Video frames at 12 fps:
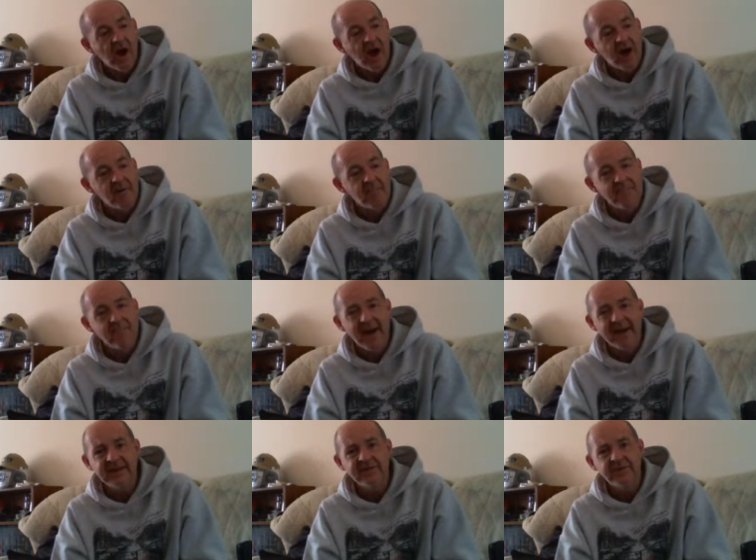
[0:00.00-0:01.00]
I
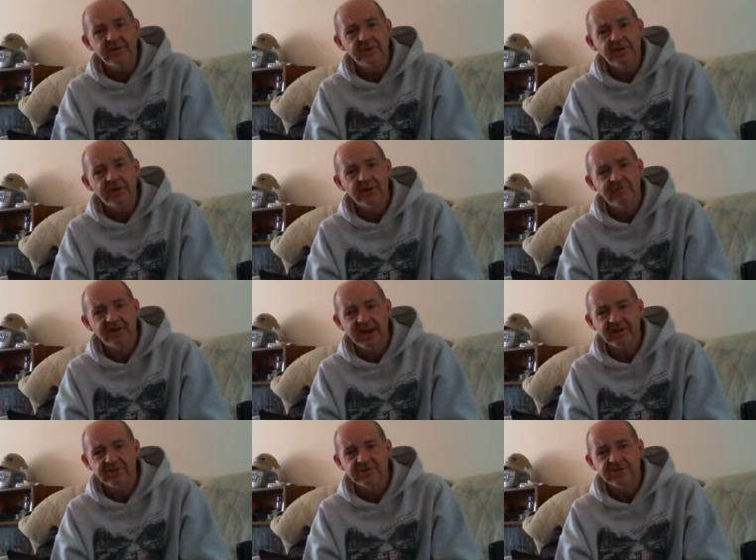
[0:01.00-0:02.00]
may do
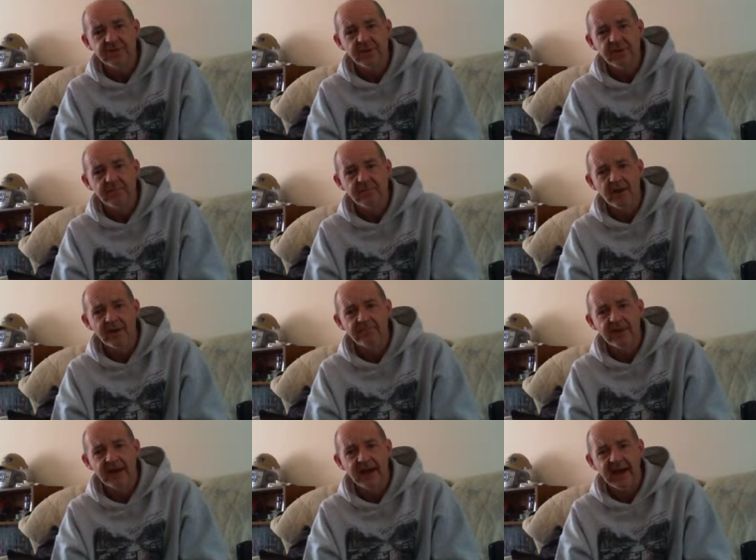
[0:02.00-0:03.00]
reactions to
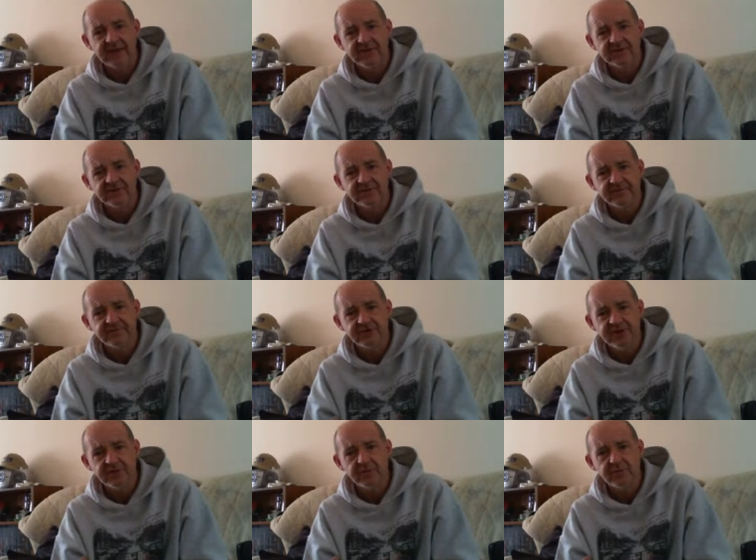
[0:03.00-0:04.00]
Marvel Agents of
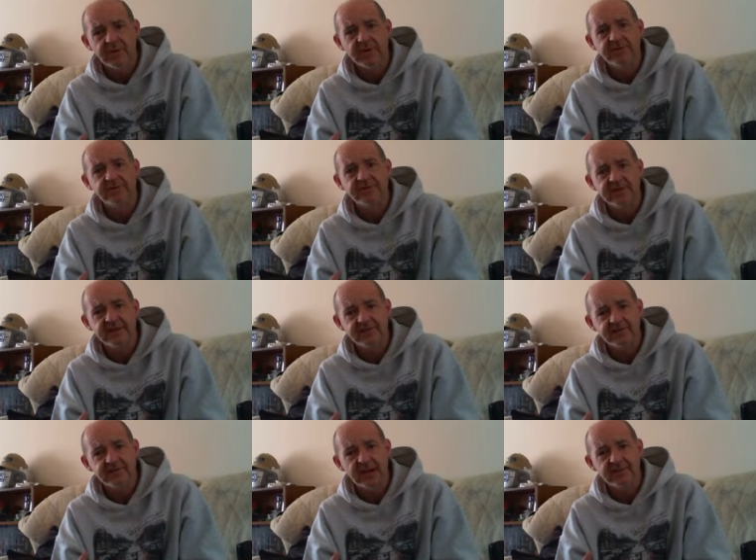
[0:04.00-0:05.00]
S.H.I.E.L.D. when the new
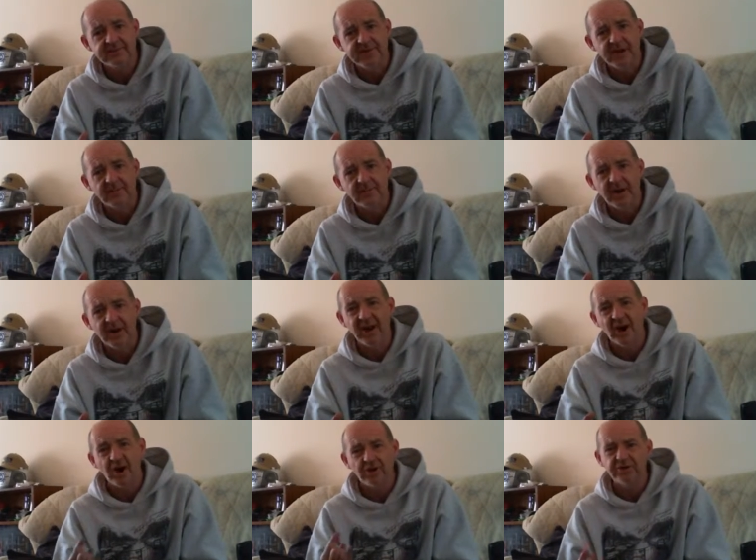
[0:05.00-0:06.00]
series comes up, but I
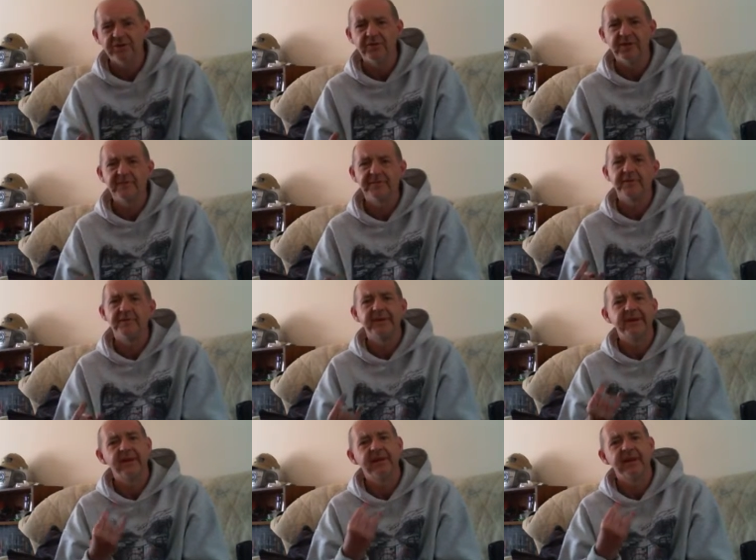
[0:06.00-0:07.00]
can't do that from
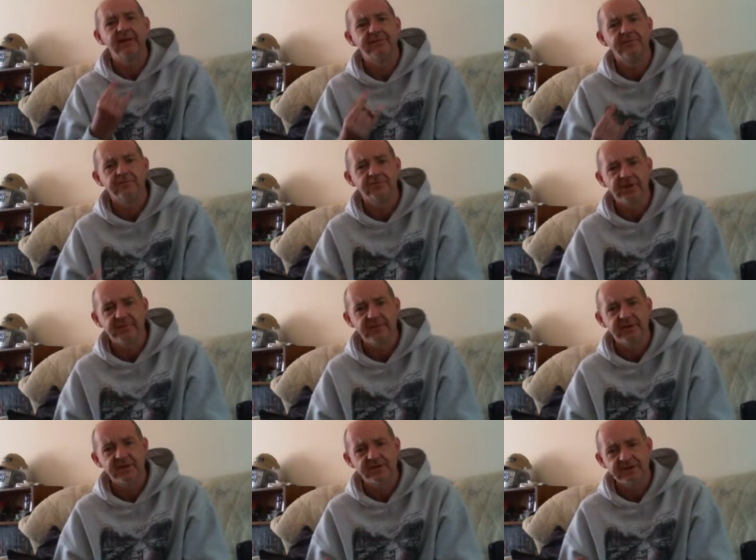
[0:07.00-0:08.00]
the beginning,
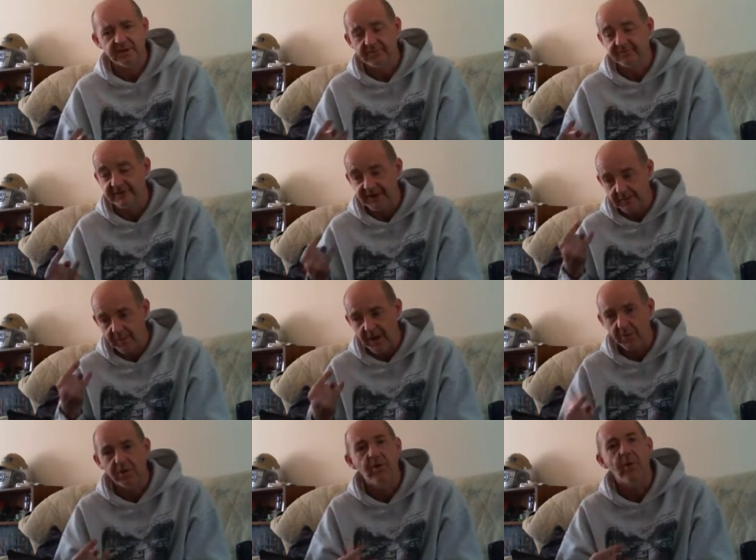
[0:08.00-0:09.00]
unfortunately, because I'm already
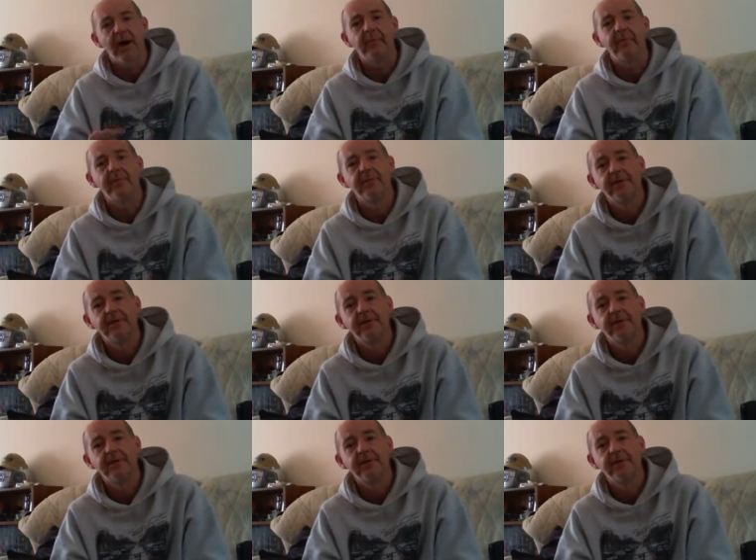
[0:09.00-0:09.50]
well caught up,